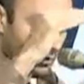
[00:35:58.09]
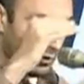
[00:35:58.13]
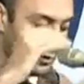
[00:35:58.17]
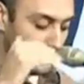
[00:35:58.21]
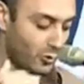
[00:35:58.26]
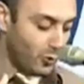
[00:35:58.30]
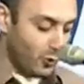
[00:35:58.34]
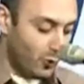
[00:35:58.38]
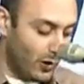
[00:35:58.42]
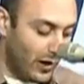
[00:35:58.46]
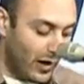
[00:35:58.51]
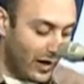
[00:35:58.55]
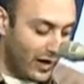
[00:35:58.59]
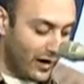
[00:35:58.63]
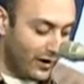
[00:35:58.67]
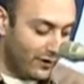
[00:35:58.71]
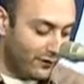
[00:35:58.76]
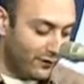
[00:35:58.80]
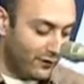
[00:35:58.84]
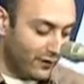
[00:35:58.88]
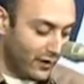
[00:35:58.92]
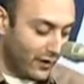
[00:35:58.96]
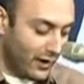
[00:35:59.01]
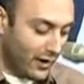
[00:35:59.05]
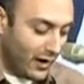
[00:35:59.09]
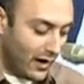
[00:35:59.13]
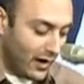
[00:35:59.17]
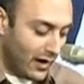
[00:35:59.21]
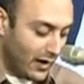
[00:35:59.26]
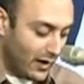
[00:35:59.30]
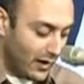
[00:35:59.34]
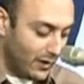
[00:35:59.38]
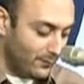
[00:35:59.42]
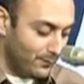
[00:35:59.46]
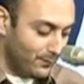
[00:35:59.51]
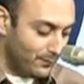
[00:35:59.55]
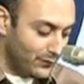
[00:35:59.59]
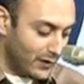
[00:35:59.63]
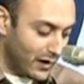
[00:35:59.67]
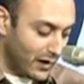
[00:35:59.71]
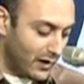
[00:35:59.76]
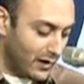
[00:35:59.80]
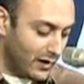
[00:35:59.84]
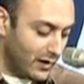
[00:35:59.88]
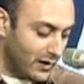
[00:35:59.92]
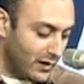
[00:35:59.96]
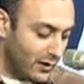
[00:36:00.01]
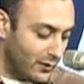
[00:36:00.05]
You have
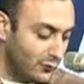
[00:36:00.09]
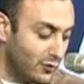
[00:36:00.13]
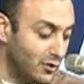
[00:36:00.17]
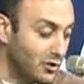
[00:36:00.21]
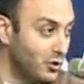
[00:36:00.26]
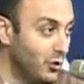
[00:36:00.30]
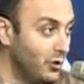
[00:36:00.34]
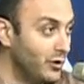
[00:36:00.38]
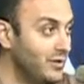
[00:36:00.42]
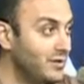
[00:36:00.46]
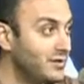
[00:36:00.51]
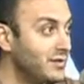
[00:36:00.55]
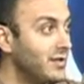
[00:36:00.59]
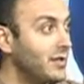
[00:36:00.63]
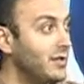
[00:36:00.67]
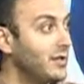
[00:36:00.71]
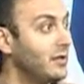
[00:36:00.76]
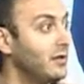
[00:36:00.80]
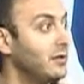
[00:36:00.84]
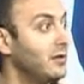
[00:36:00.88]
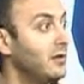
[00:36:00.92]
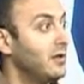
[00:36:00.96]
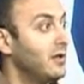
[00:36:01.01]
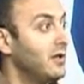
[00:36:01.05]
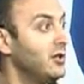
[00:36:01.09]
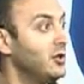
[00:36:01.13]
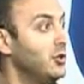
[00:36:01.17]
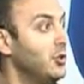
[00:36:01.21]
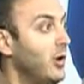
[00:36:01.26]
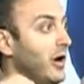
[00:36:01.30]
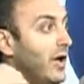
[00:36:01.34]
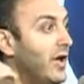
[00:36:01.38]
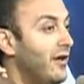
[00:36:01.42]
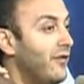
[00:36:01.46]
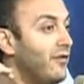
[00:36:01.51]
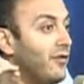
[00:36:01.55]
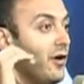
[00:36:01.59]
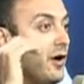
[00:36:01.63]
rejoicing. You have